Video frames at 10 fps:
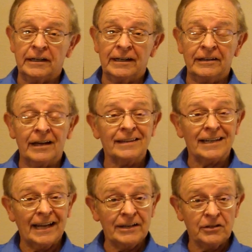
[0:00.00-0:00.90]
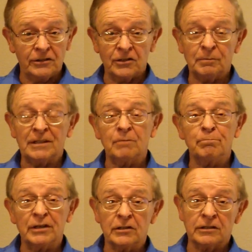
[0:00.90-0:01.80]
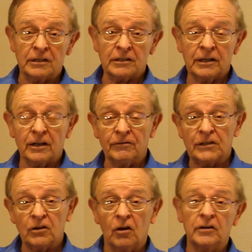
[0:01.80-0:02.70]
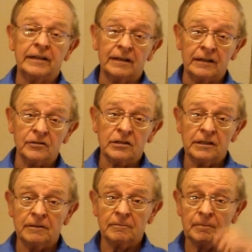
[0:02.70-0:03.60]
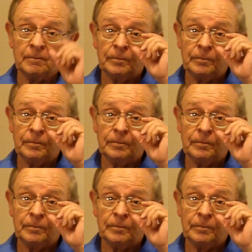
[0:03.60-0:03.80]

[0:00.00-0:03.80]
not the license, but the business itself, it's called an LLC.